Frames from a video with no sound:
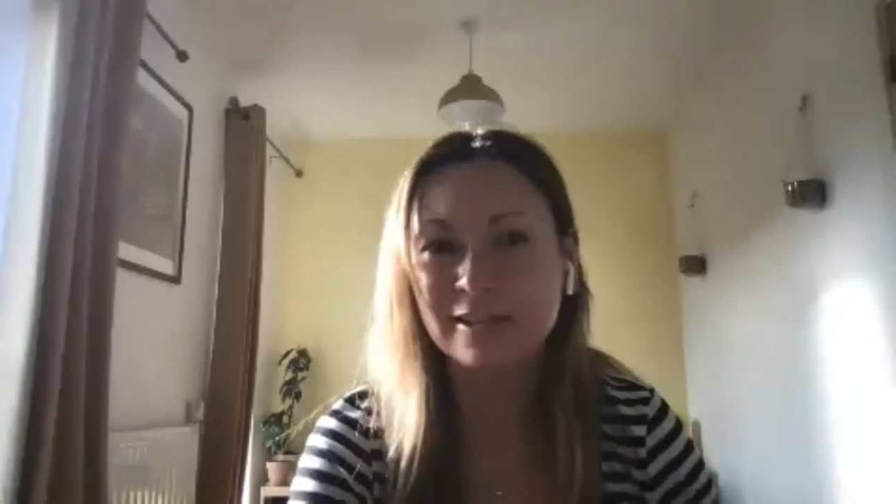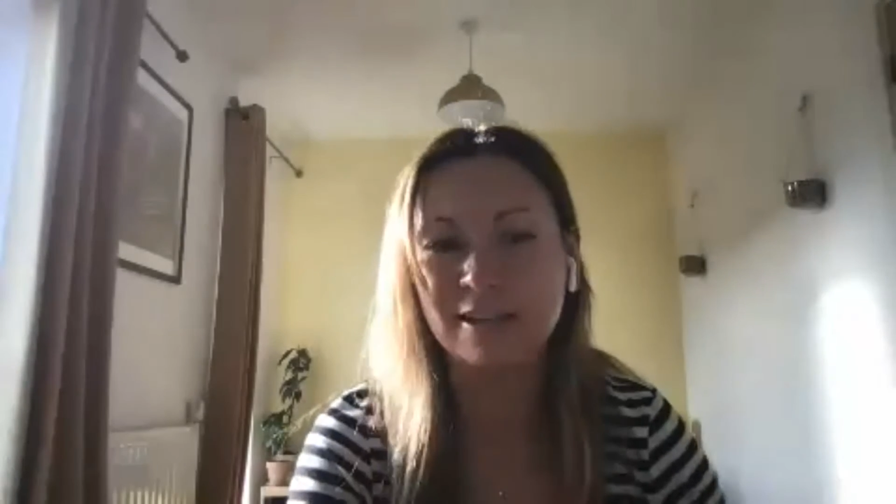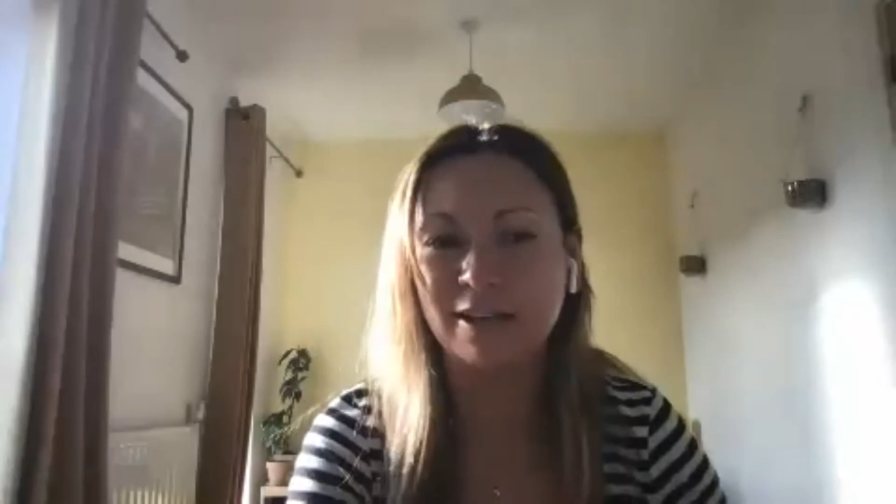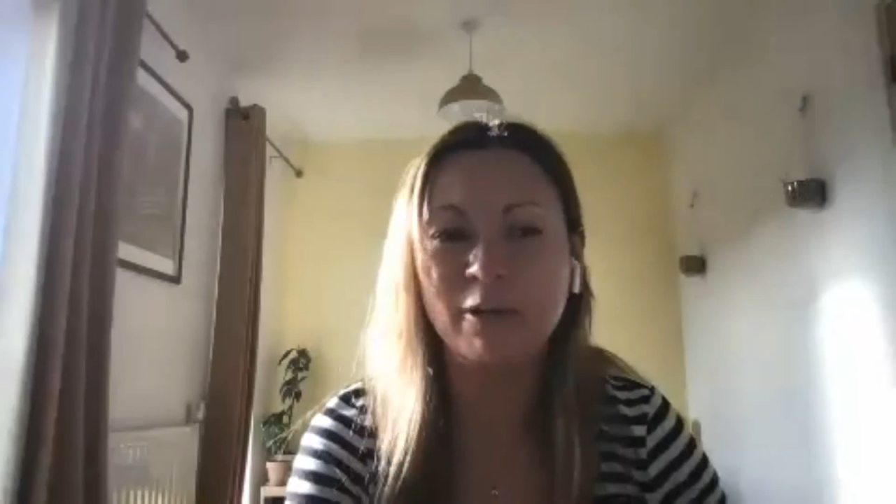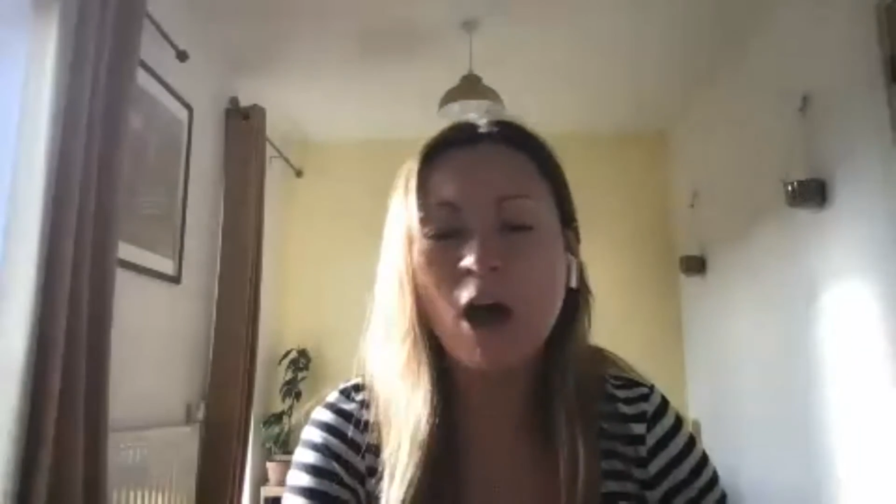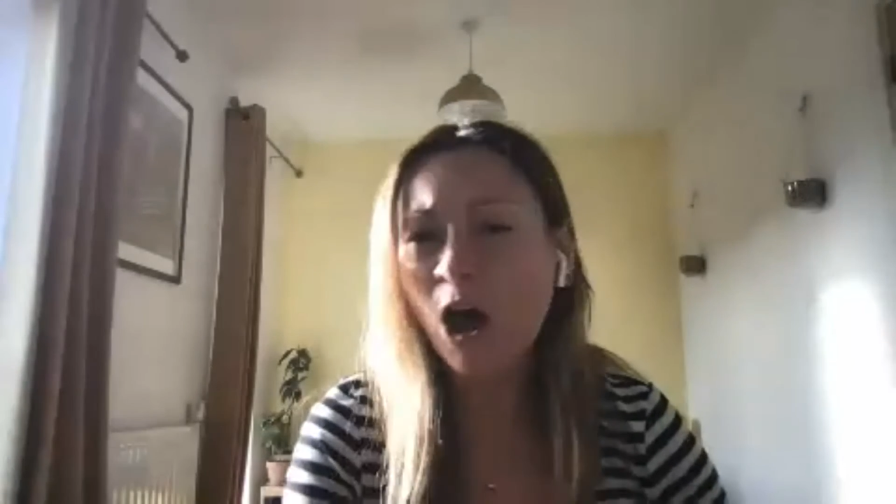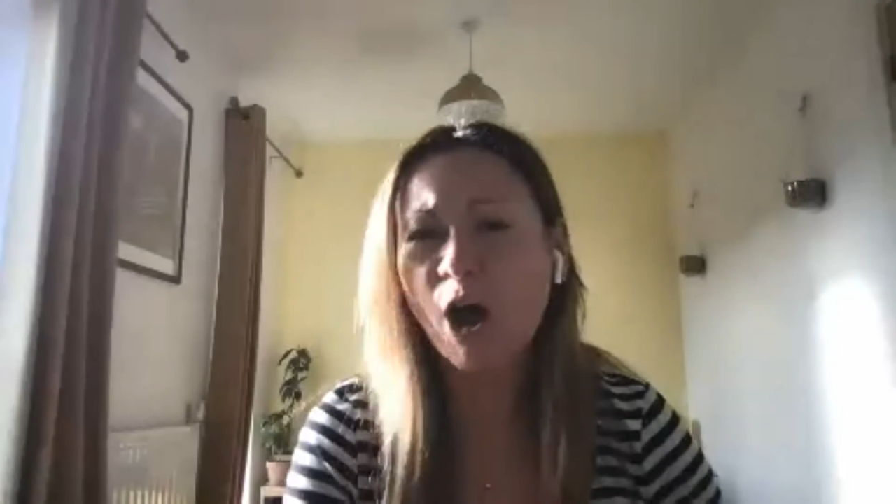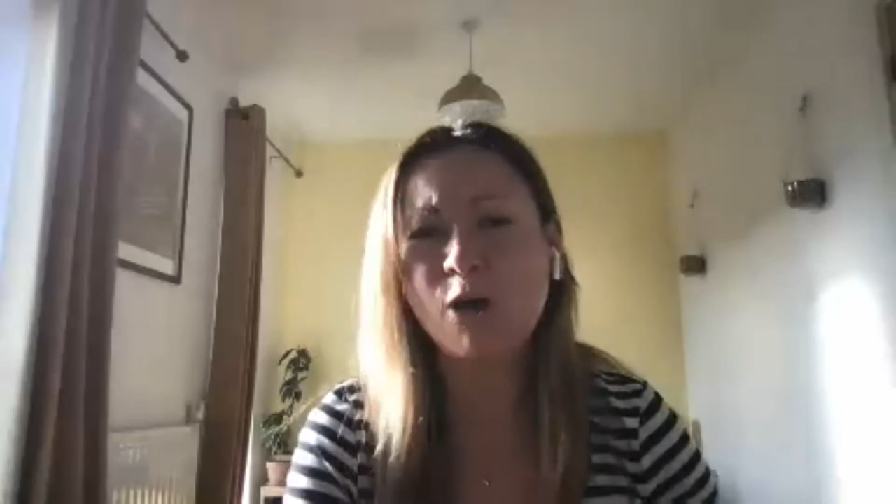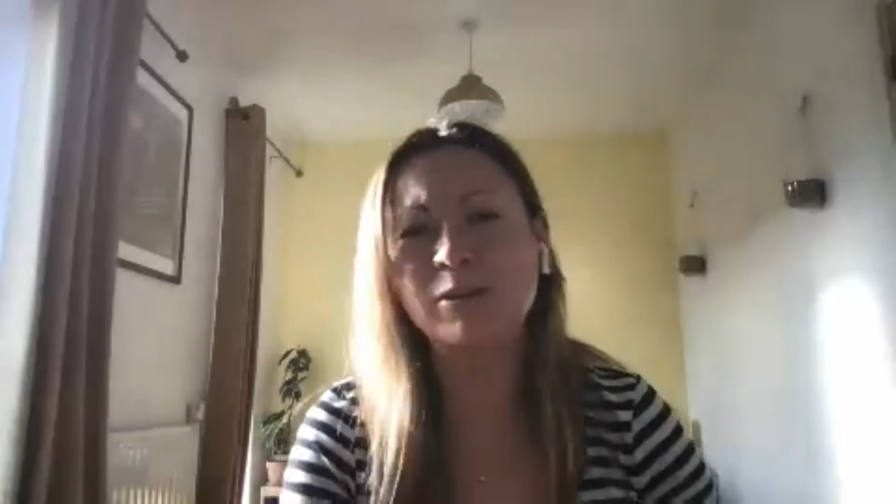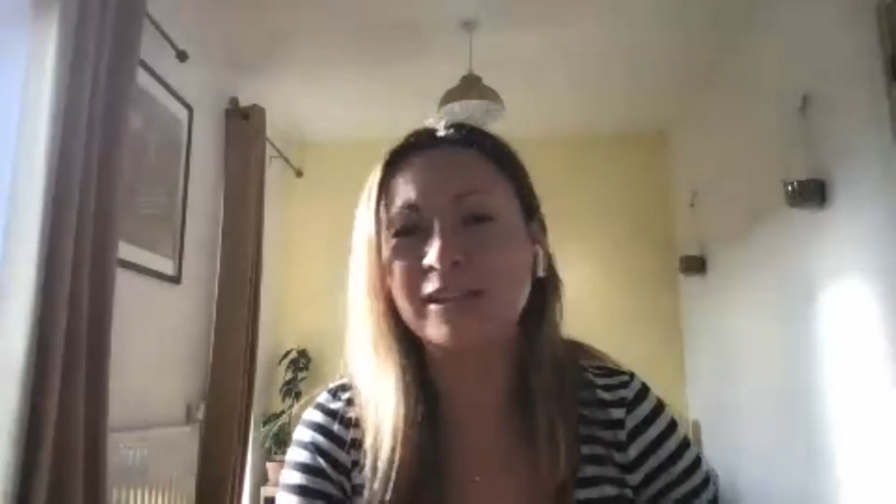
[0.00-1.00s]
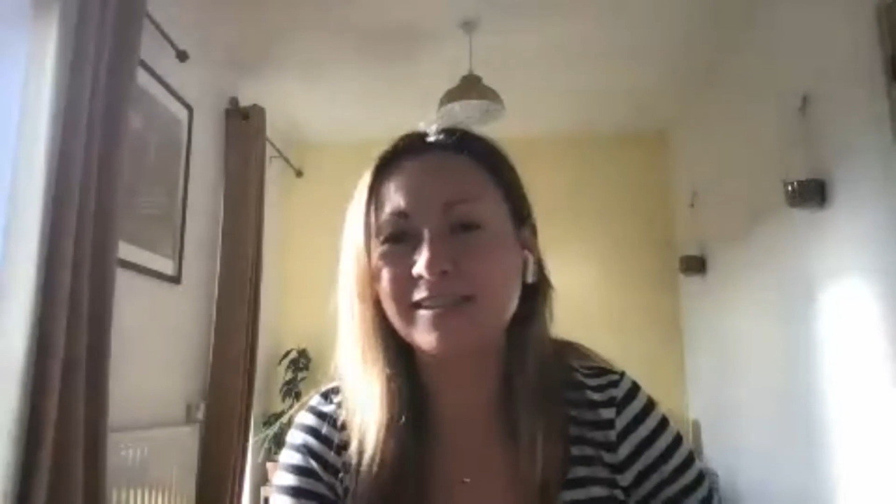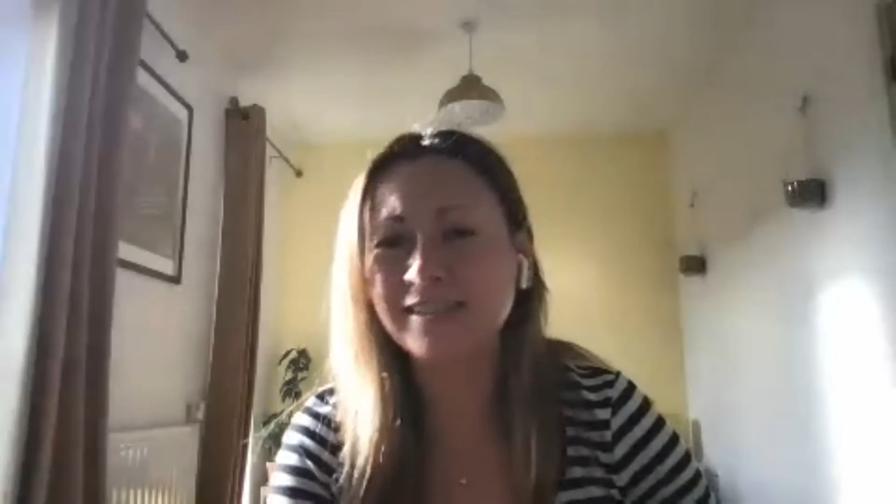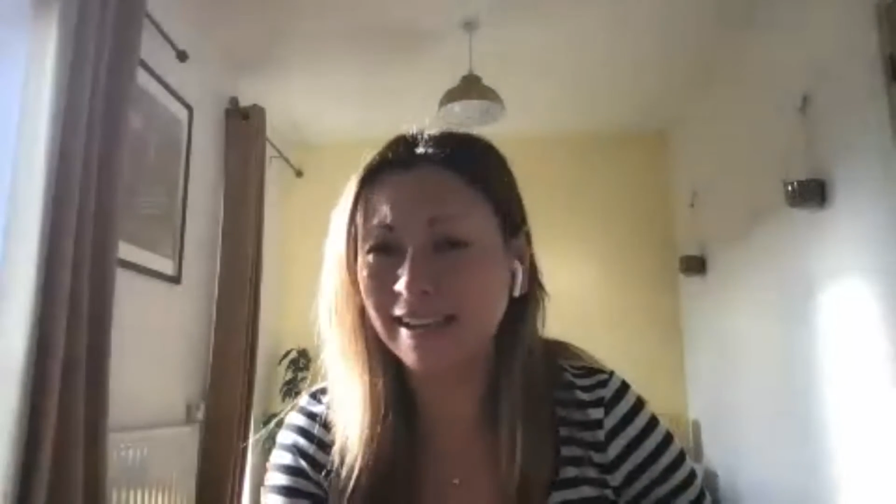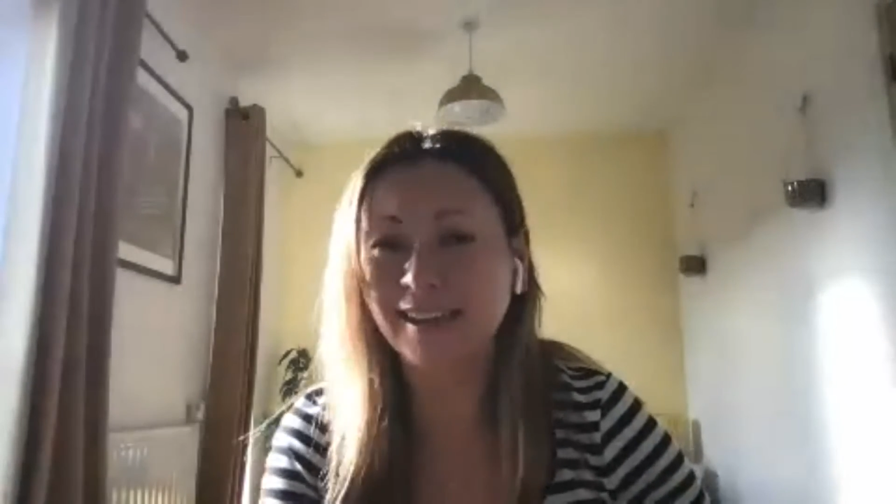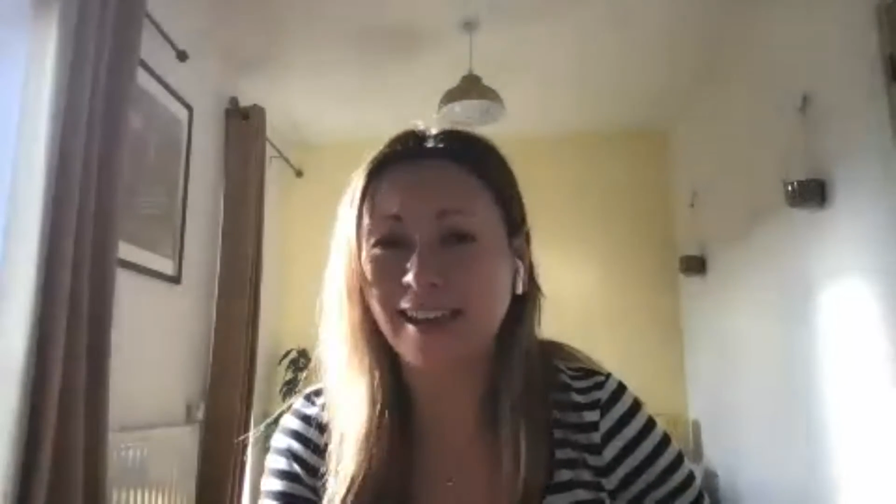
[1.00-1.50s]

to only seek